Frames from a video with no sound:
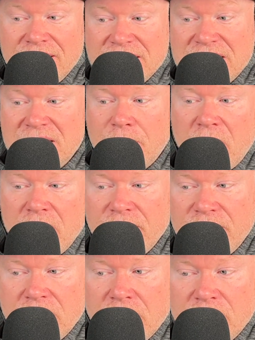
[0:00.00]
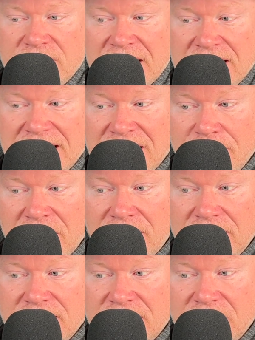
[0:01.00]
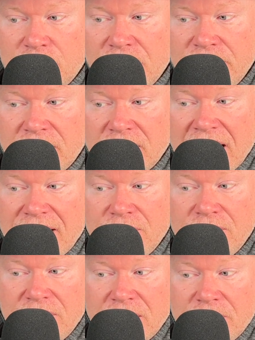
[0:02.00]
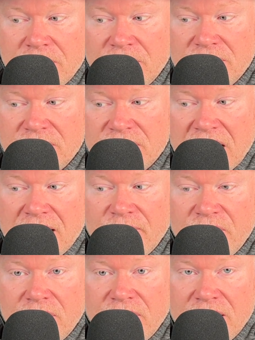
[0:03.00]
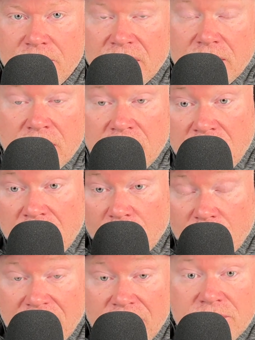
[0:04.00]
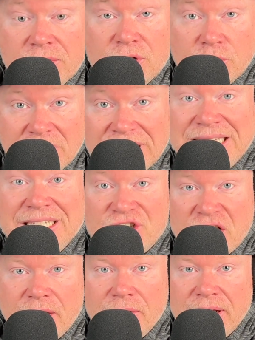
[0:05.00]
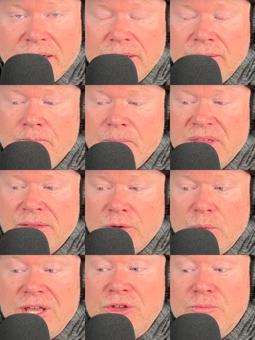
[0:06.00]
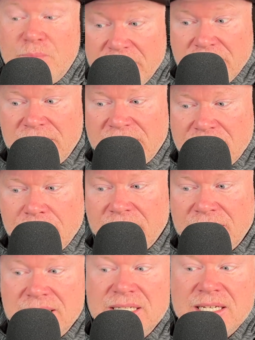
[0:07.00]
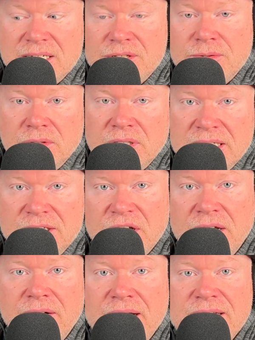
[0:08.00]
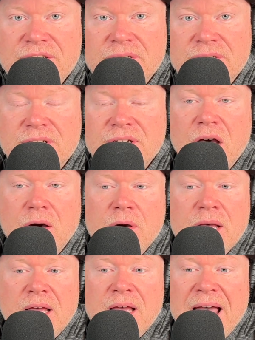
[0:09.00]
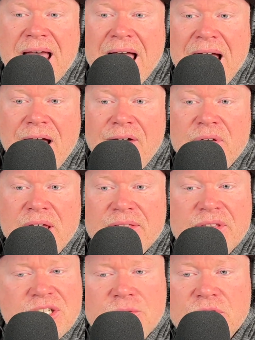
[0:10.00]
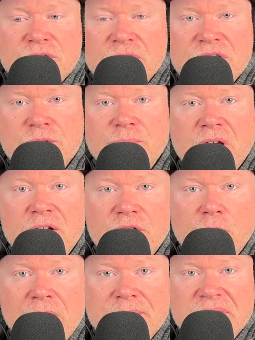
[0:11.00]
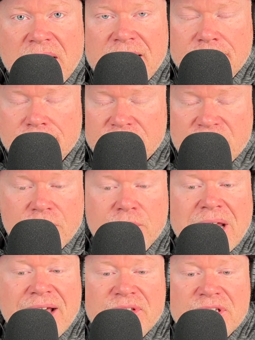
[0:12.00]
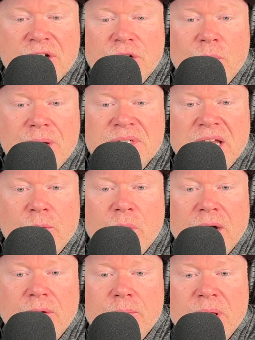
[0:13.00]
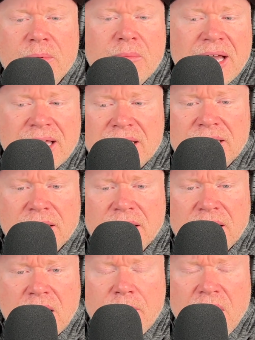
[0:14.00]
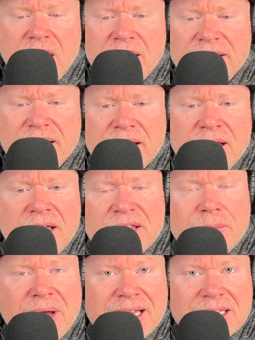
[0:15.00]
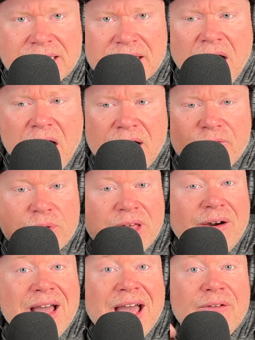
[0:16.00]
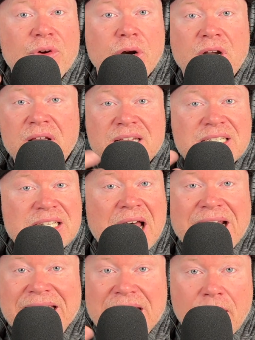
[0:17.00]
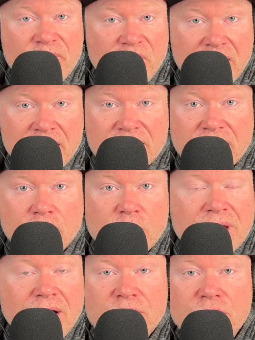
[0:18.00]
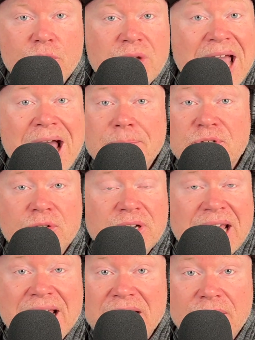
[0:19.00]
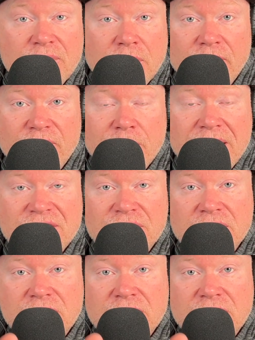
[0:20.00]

This is a part of, we said email list is one thing. How do you get people to sign up for your email? Well, do a lead generator. The way you build an email list is through lead generation. So have this should be on your website. So you'd have this on your website where people might come on and then they might click off without ever signing up for anything, without you capturing any of their information.